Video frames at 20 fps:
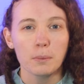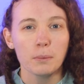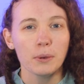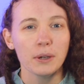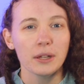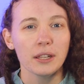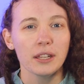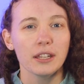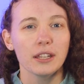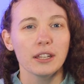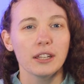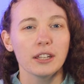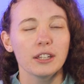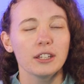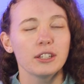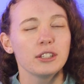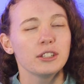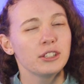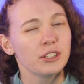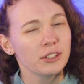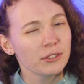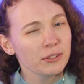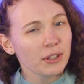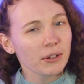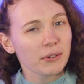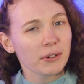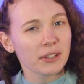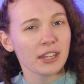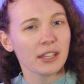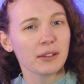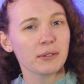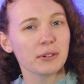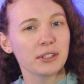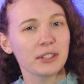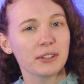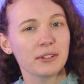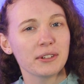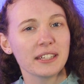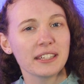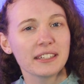But do you know what they were
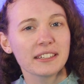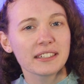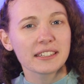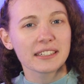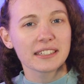doing?